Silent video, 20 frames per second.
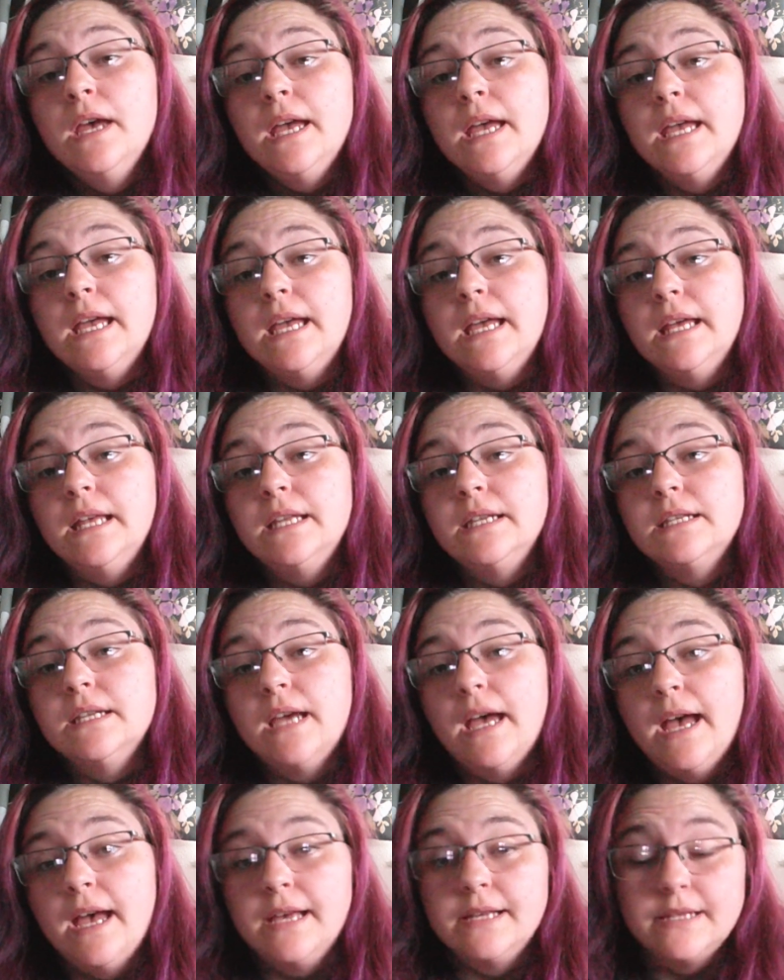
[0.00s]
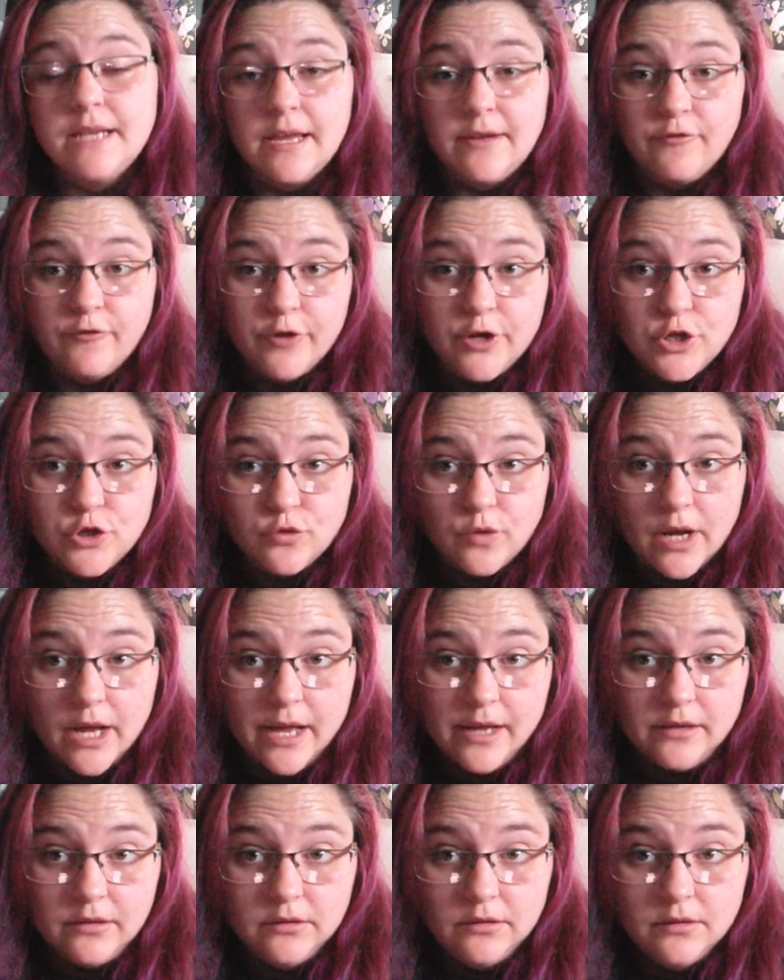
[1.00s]
It has a free
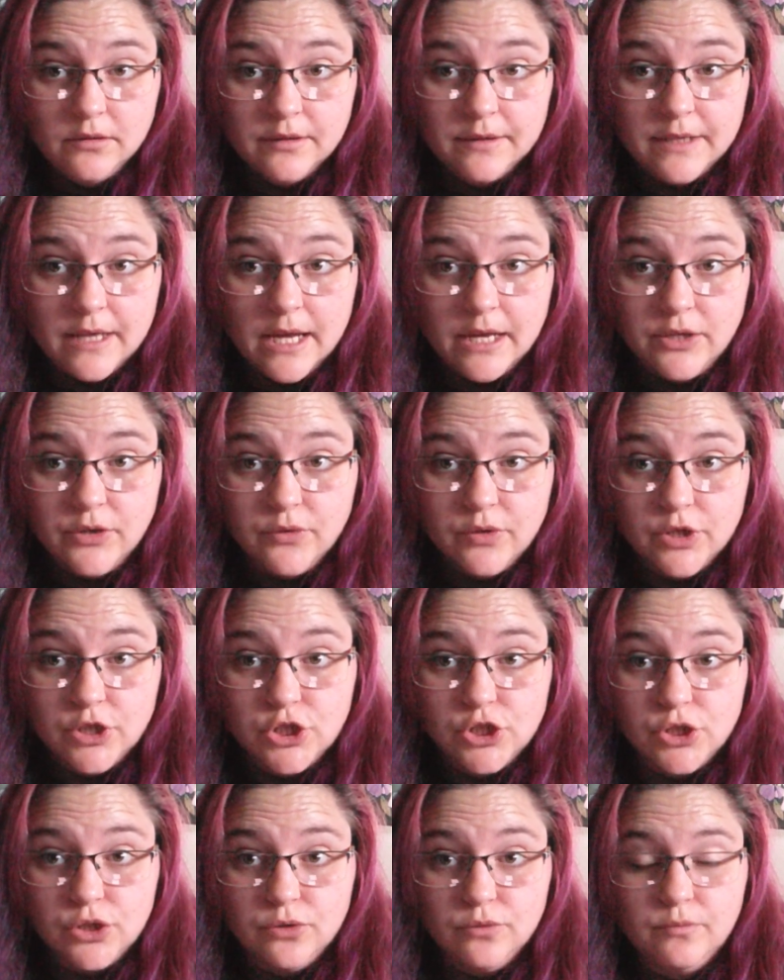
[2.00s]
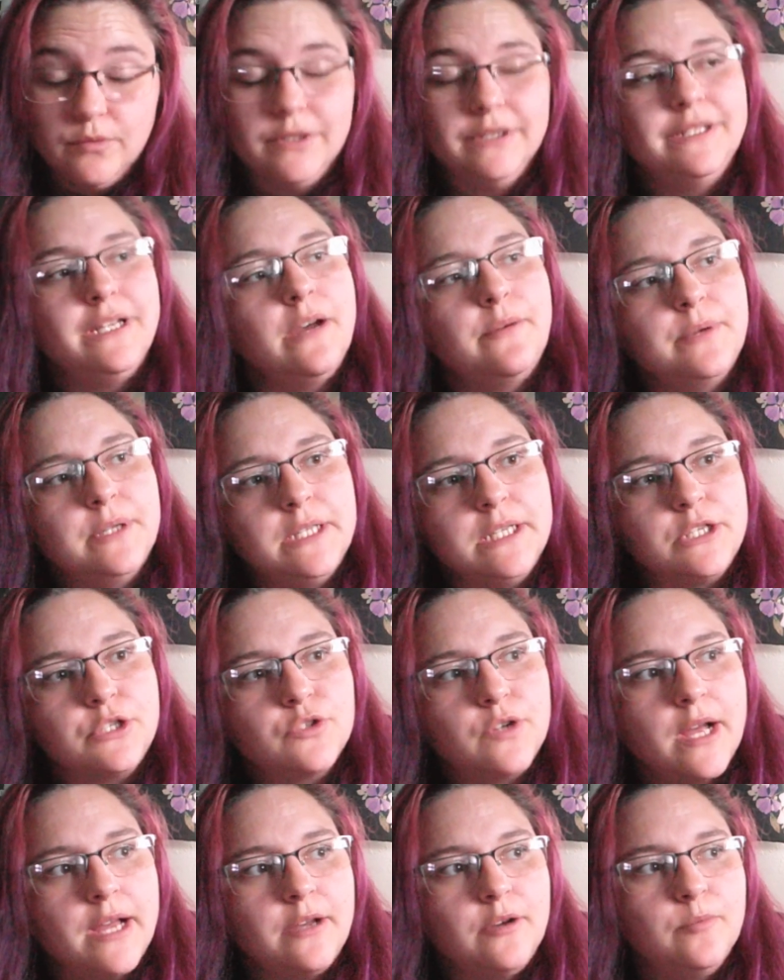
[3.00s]
trial that you can do. Well, not really a
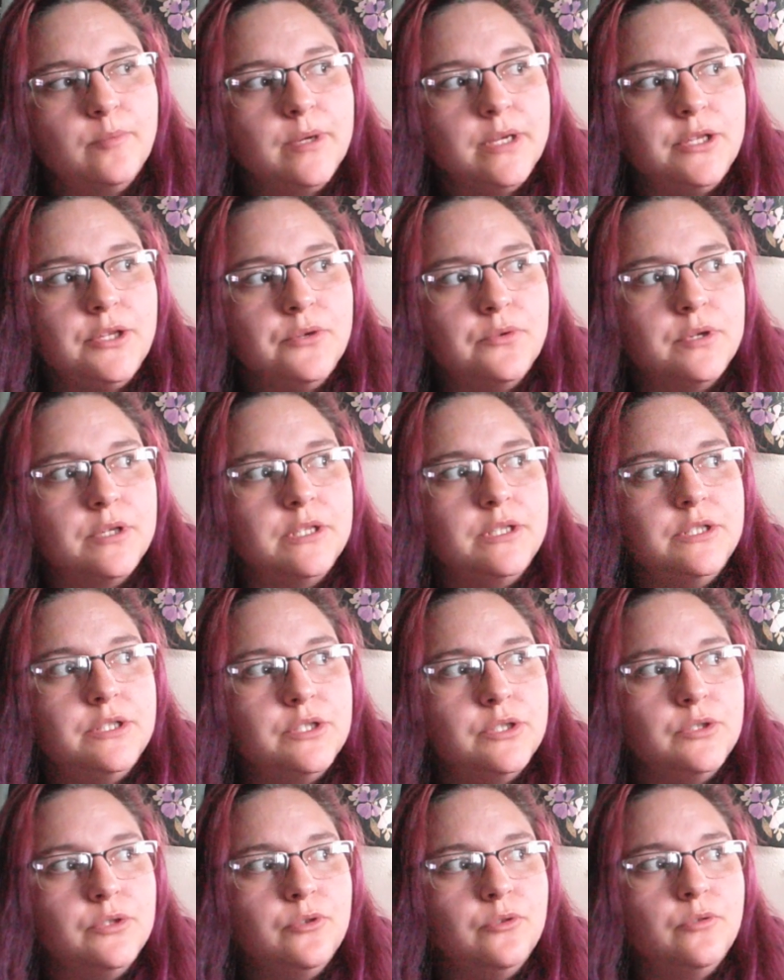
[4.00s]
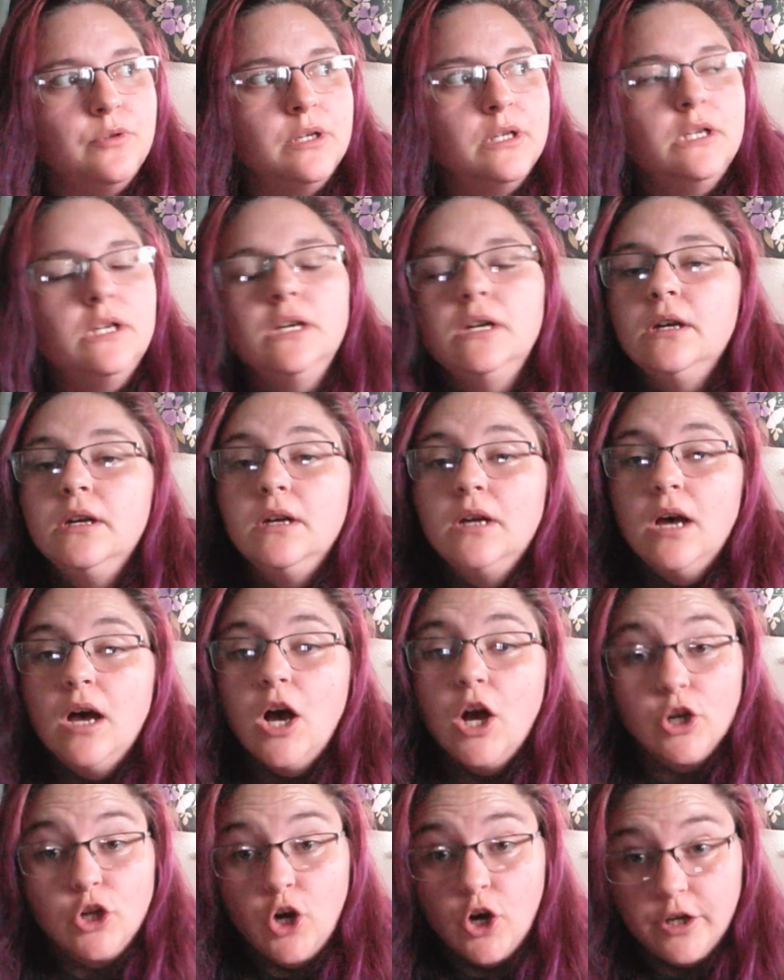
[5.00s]
trial, but you could do
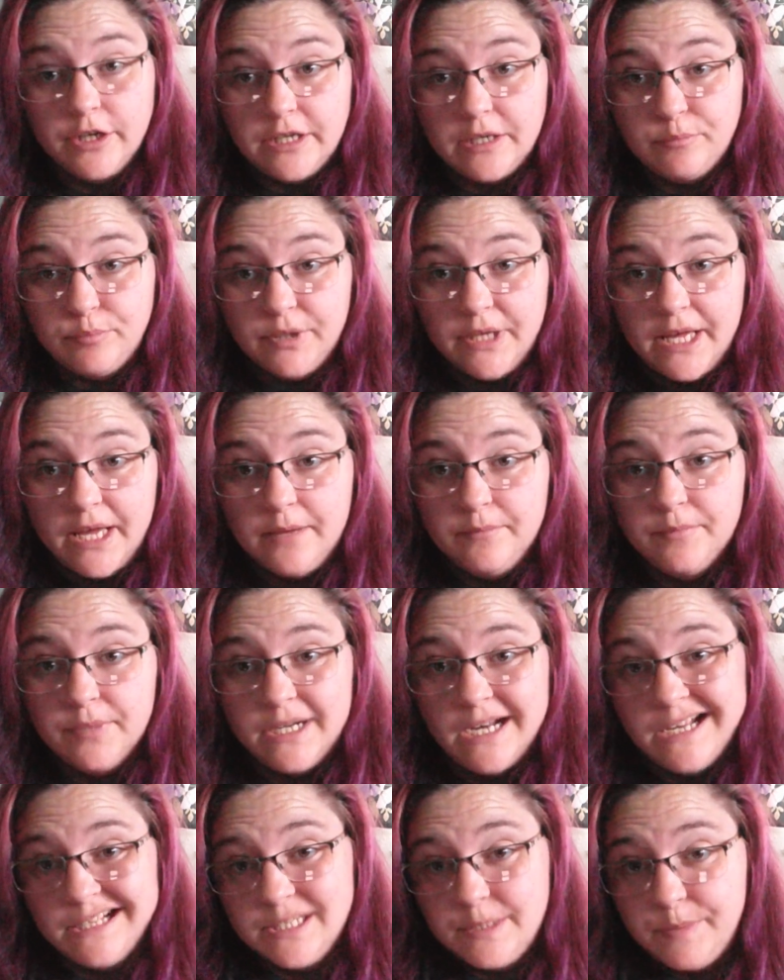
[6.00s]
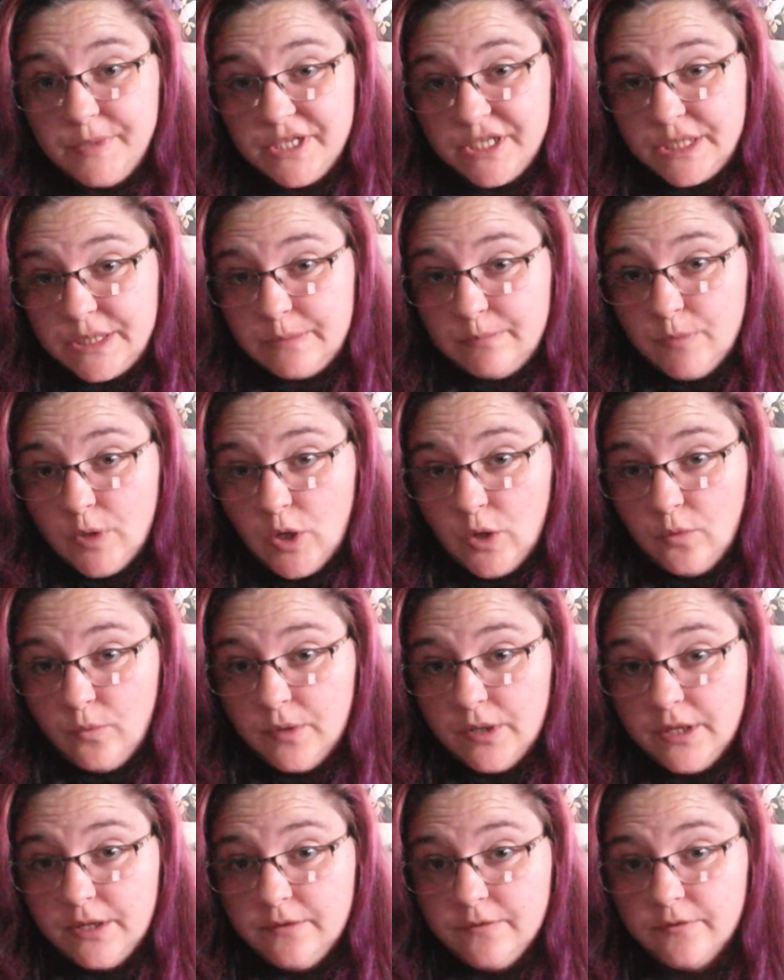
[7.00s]
a gardening plan, but it has to be a small
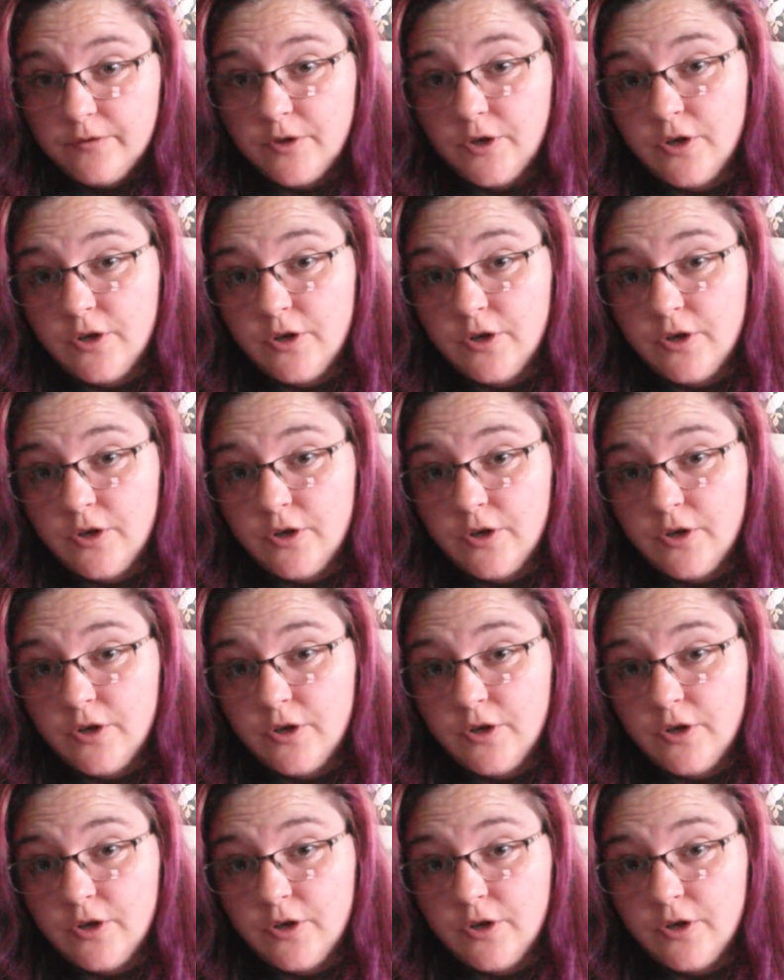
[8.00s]
one.